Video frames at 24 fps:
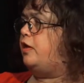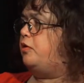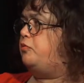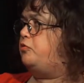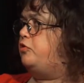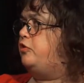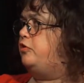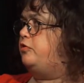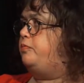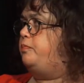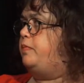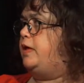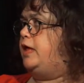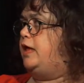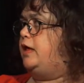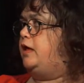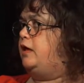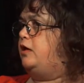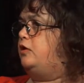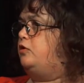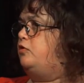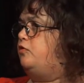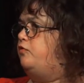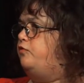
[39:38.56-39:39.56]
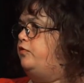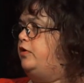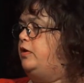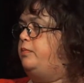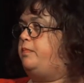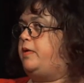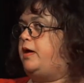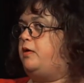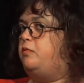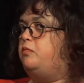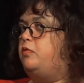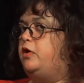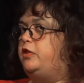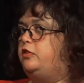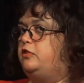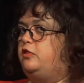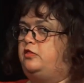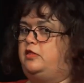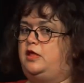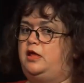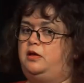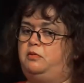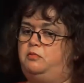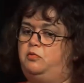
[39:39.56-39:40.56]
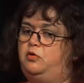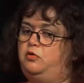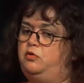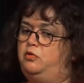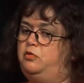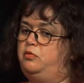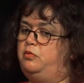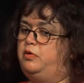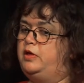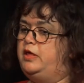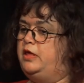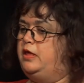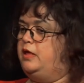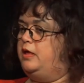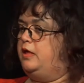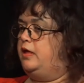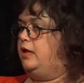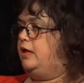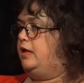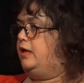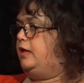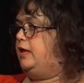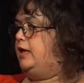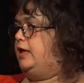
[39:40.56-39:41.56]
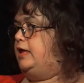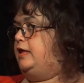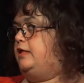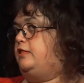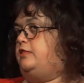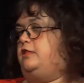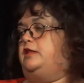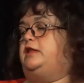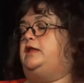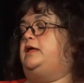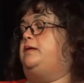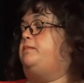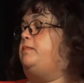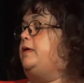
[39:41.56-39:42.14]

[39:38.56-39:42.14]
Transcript: out as being a novel about one thing will easily